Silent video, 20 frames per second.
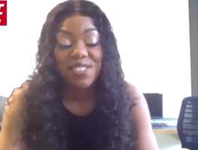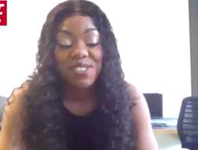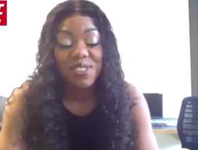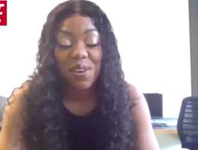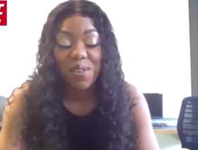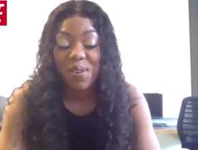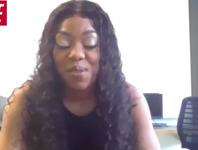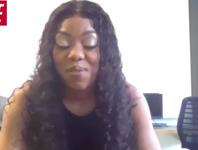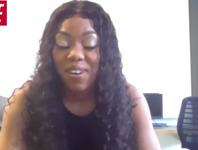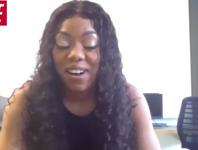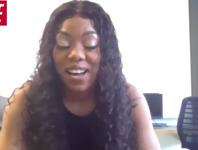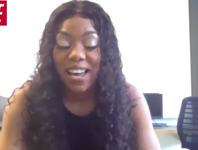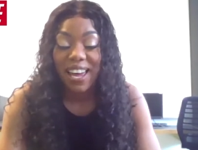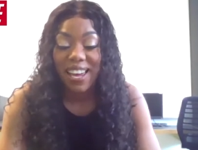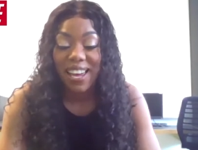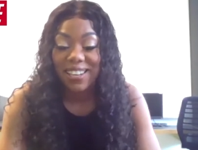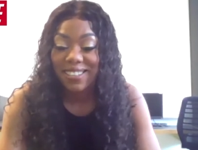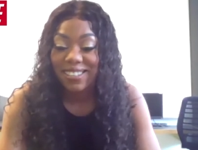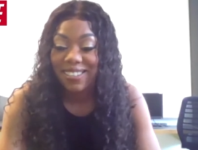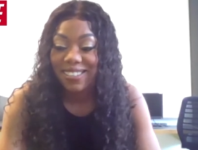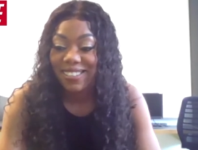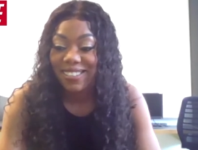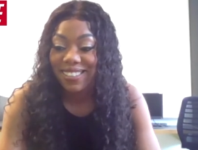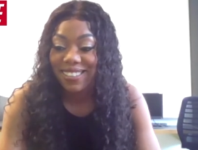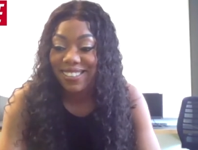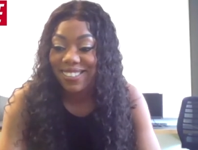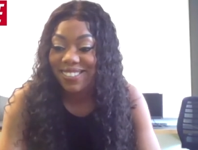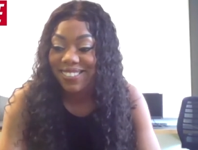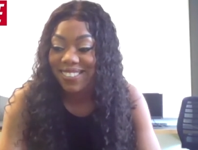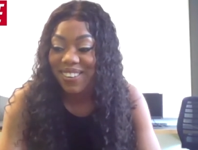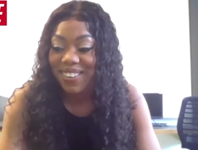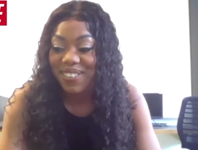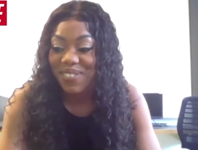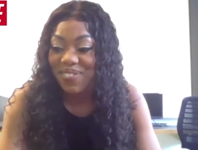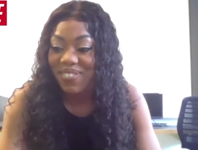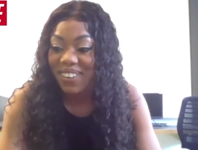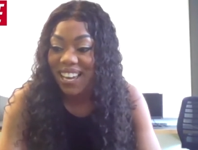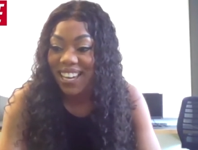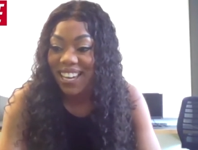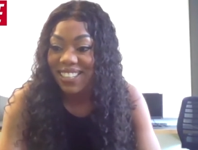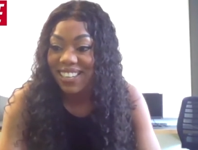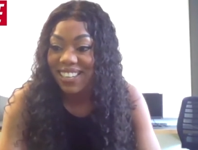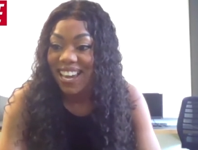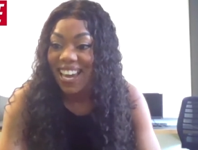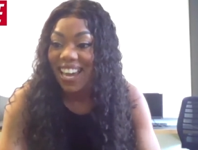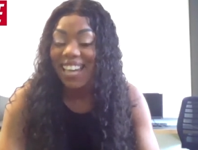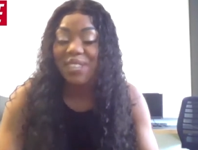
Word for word: Sorry, my head is all over the place.